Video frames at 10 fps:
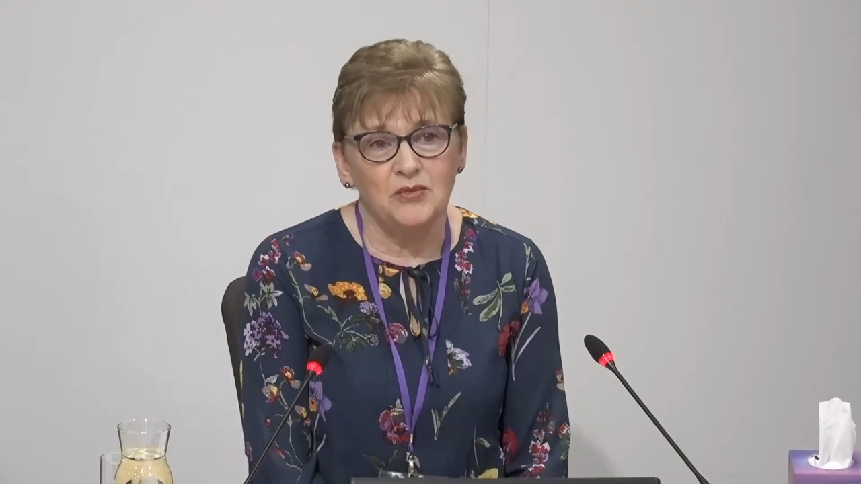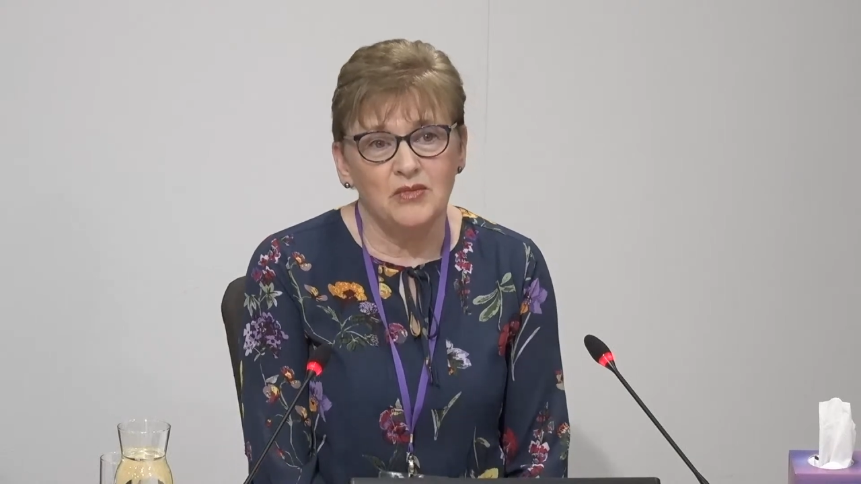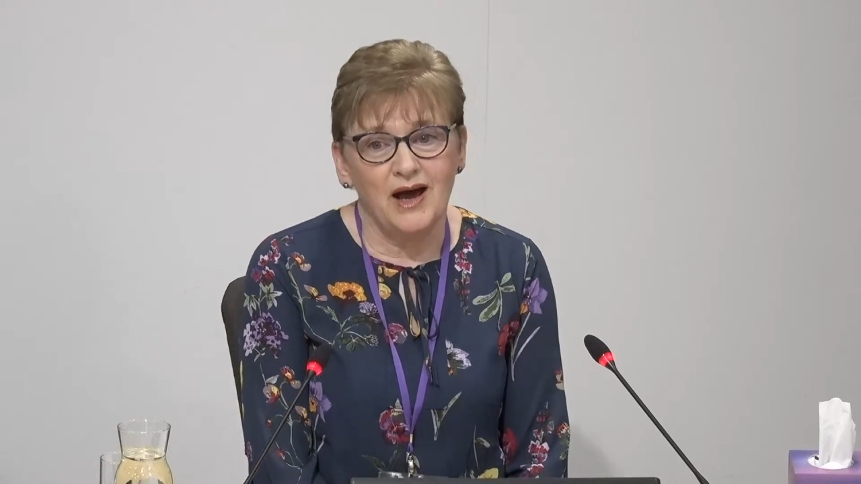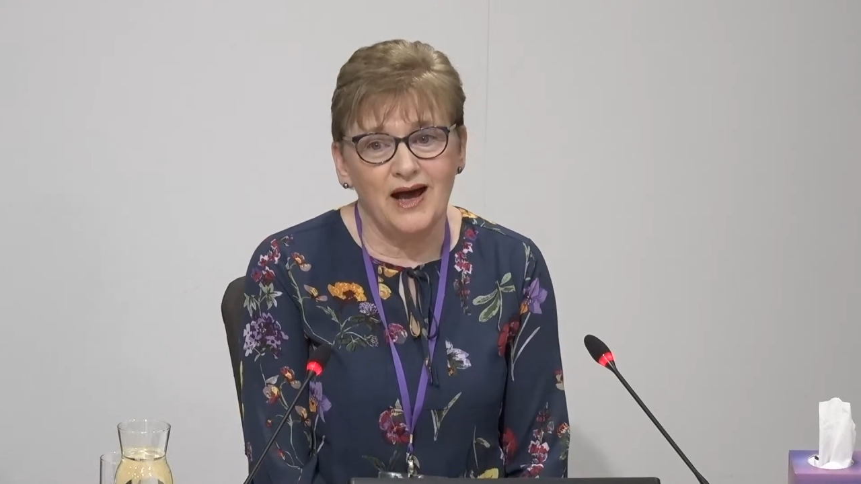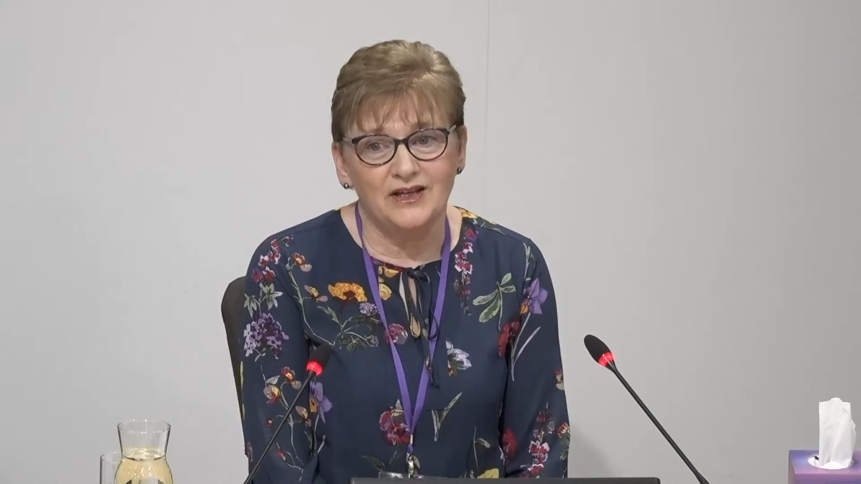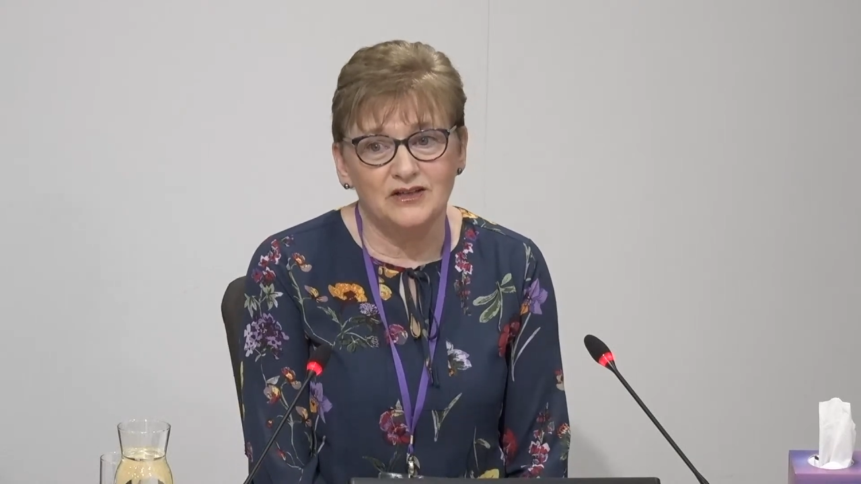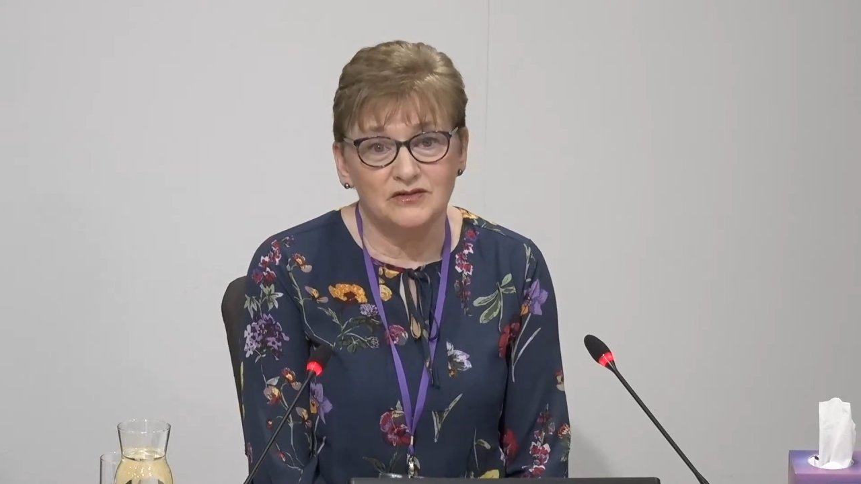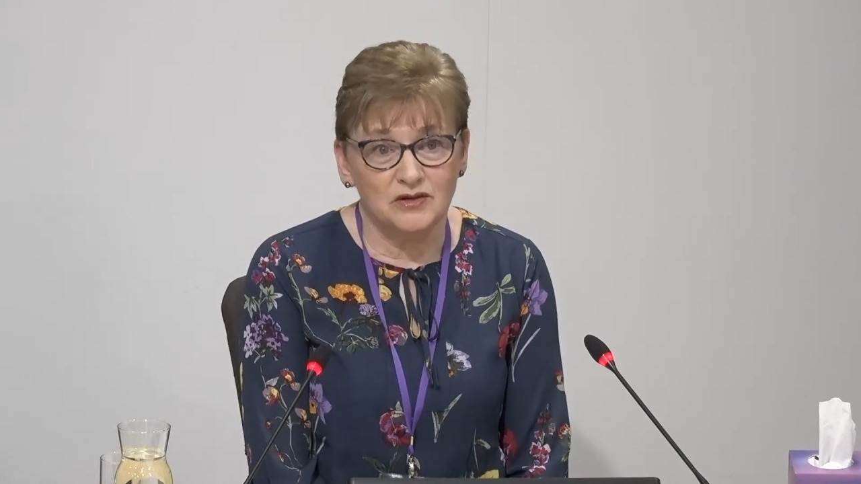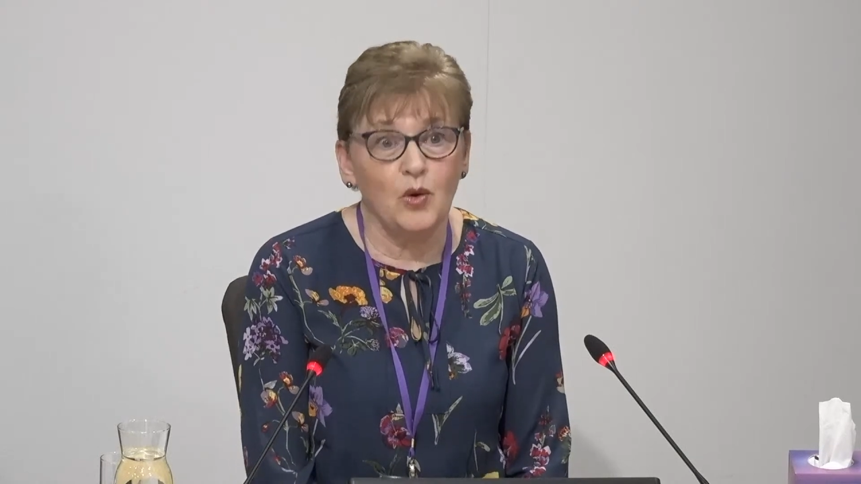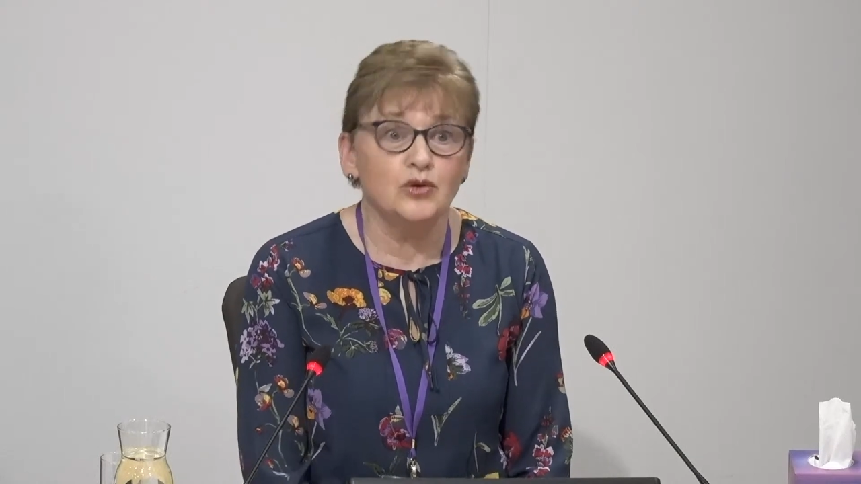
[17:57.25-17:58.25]
and
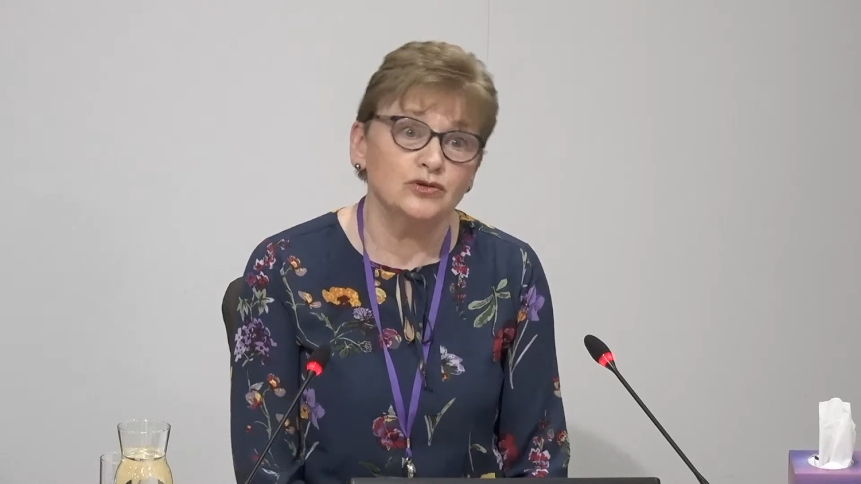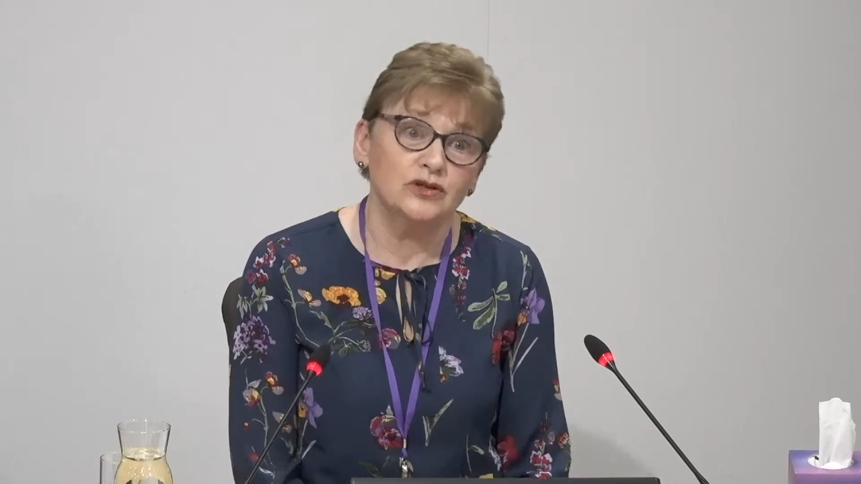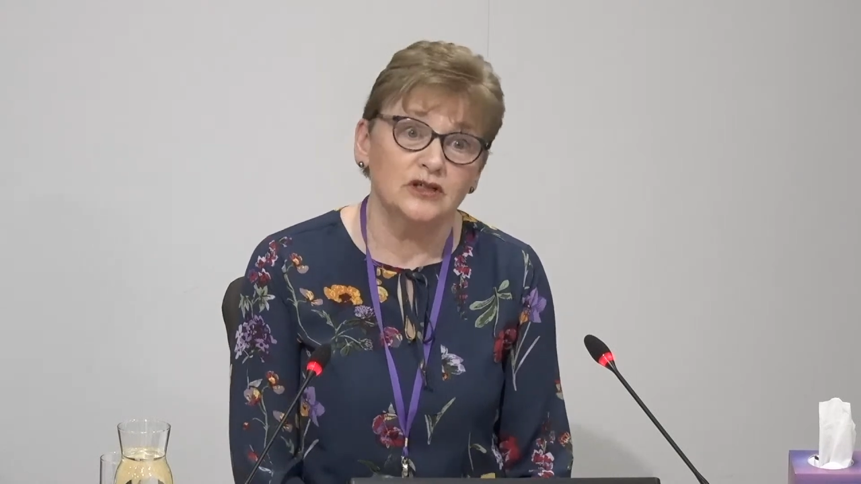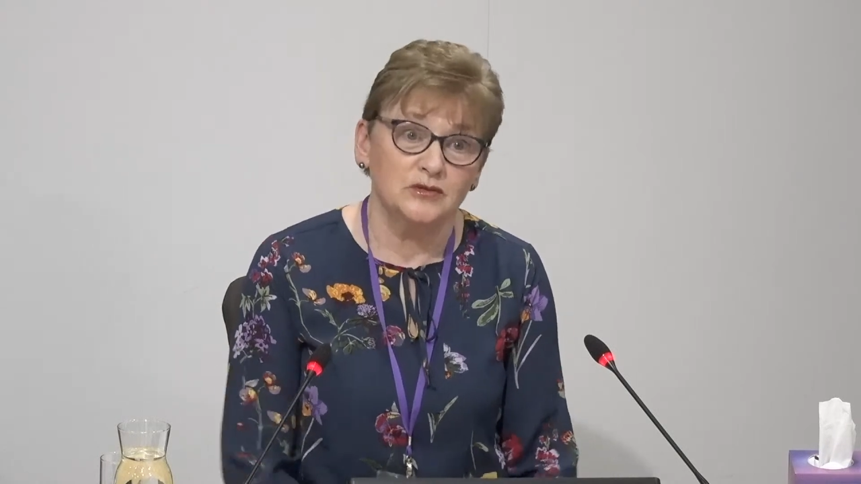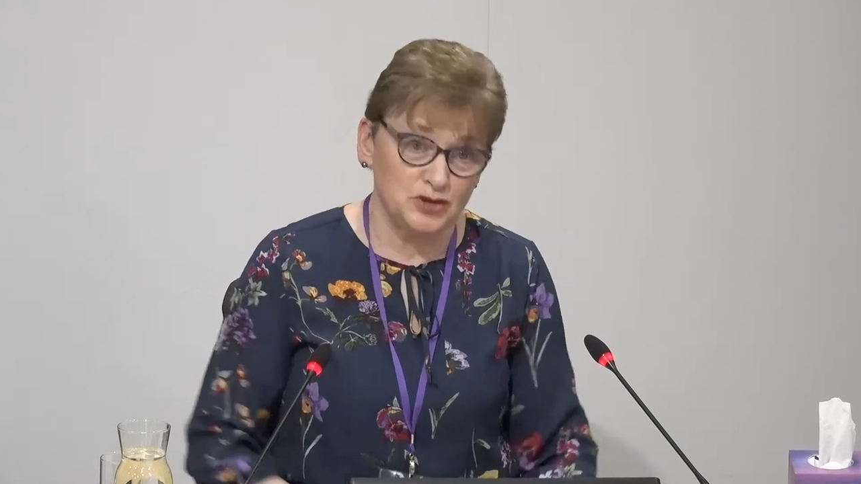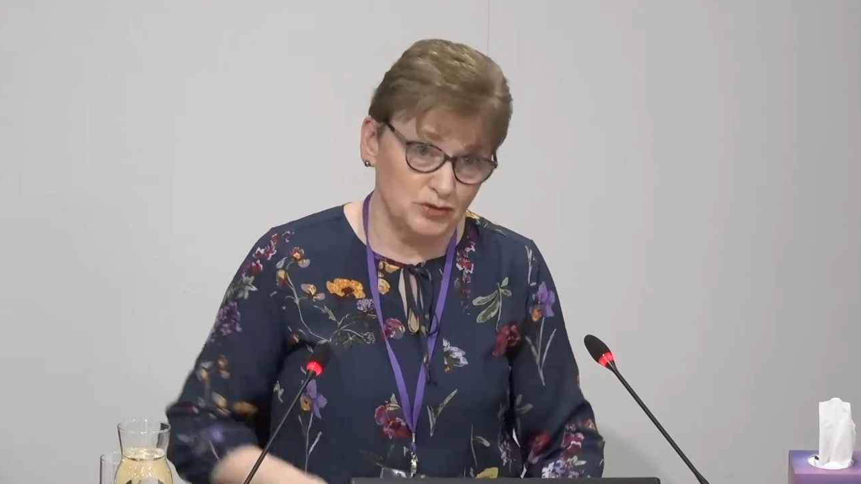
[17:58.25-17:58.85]
also she